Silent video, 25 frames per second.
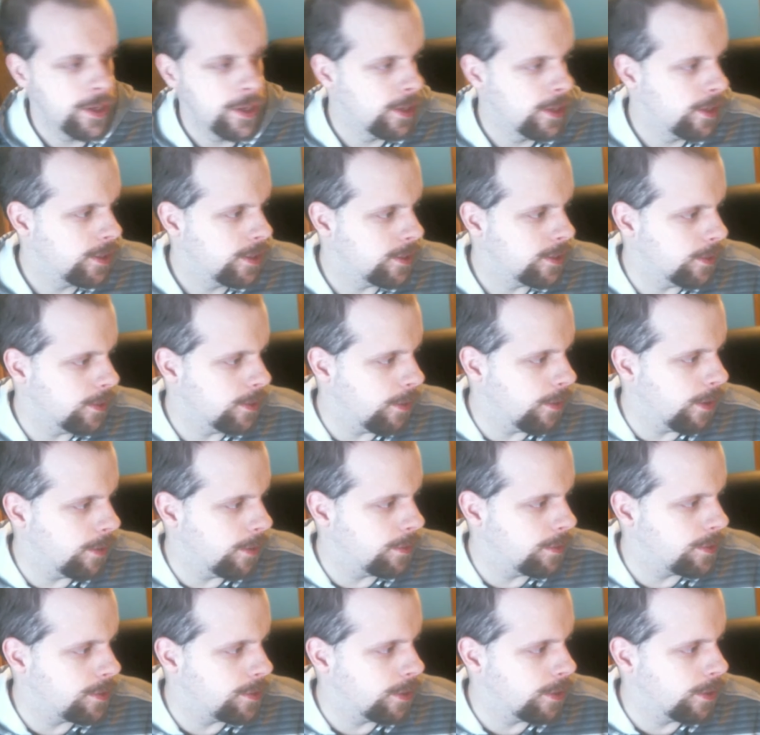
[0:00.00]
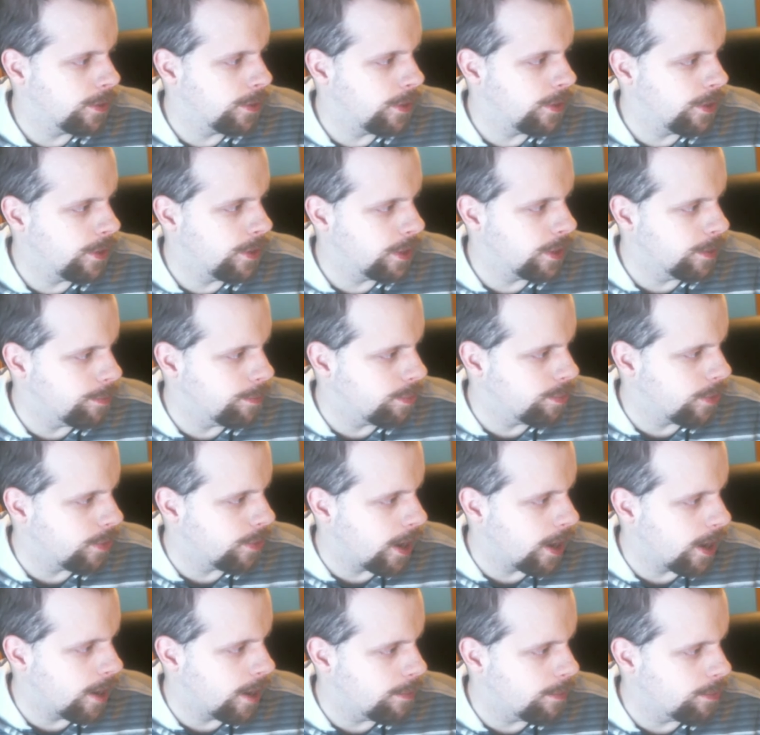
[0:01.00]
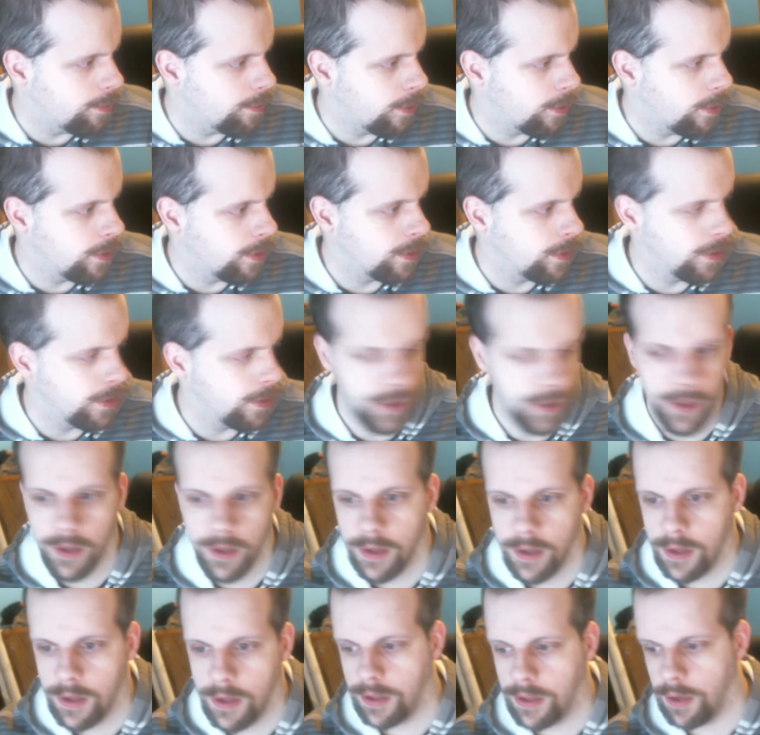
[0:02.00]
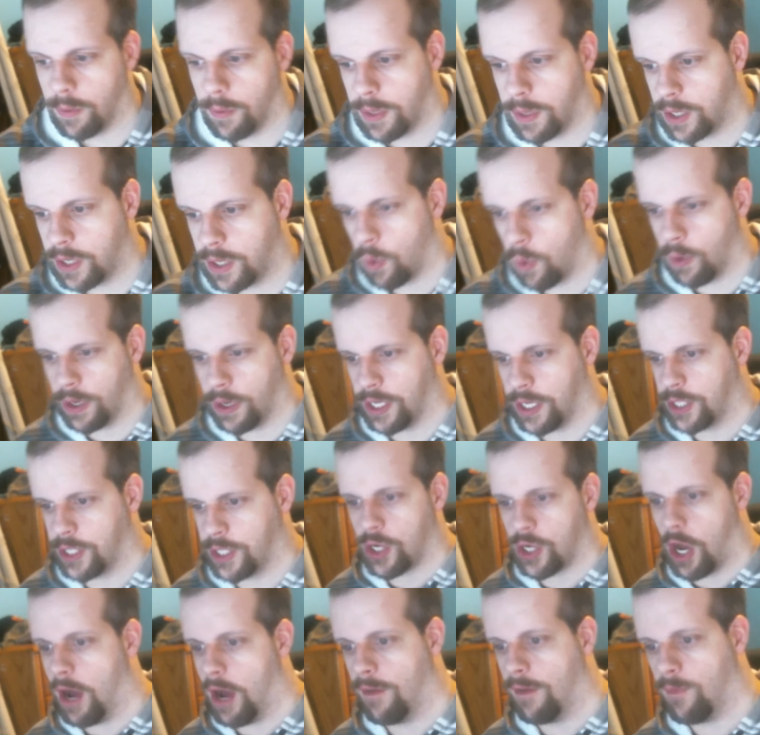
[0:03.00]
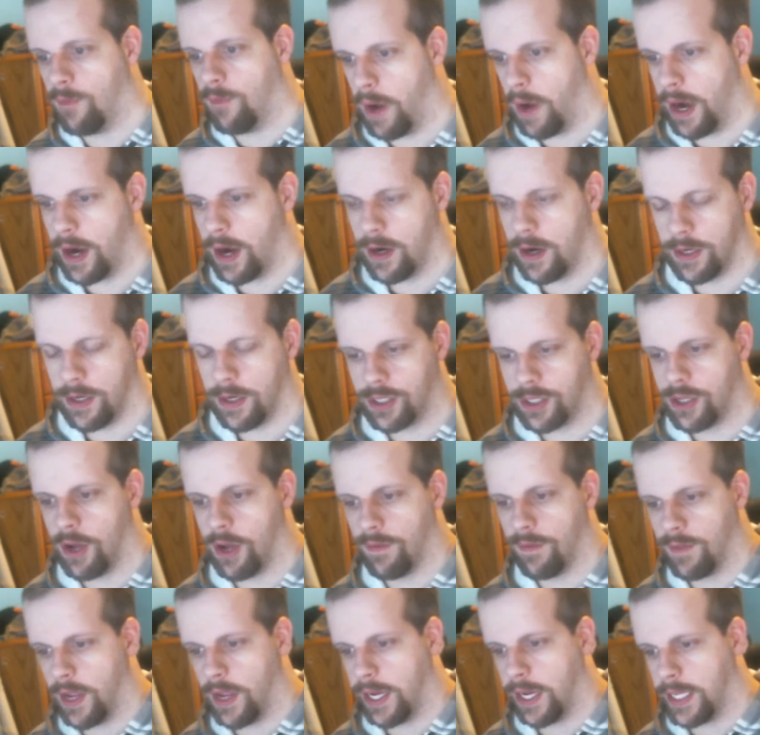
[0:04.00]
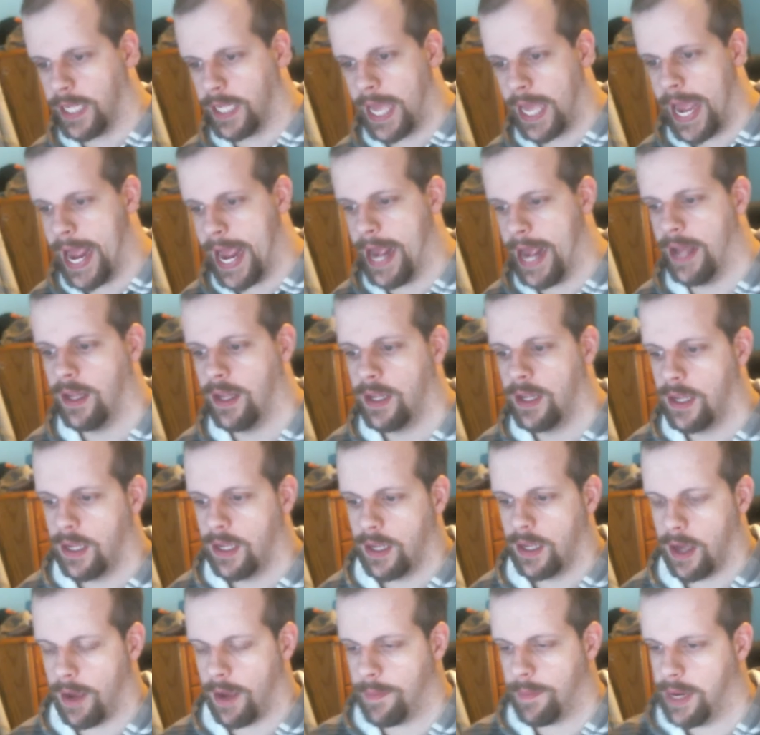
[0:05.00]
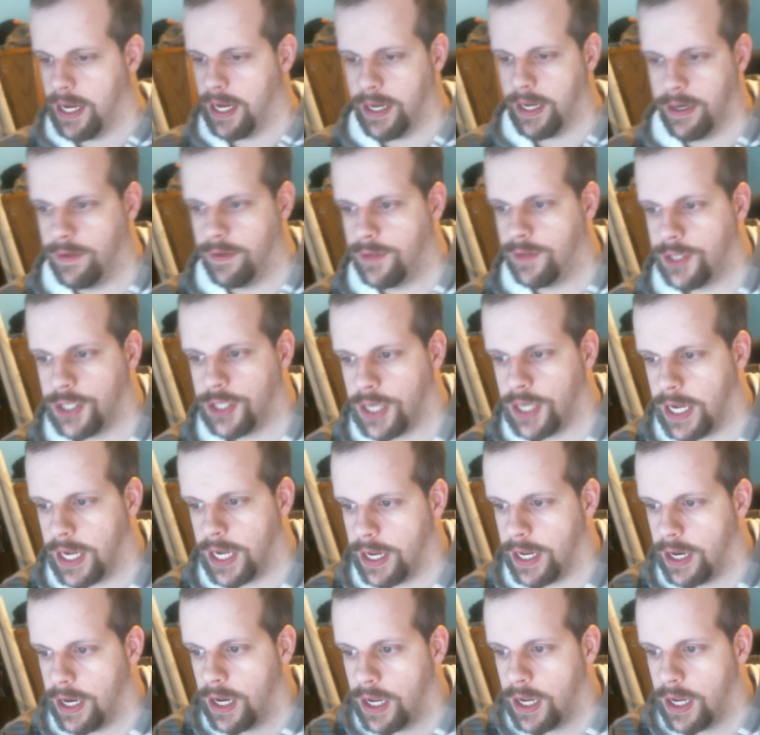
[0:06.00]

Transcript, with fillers: So I was still learning the pro, pro the the recording software and stuff like that. I mean, shit.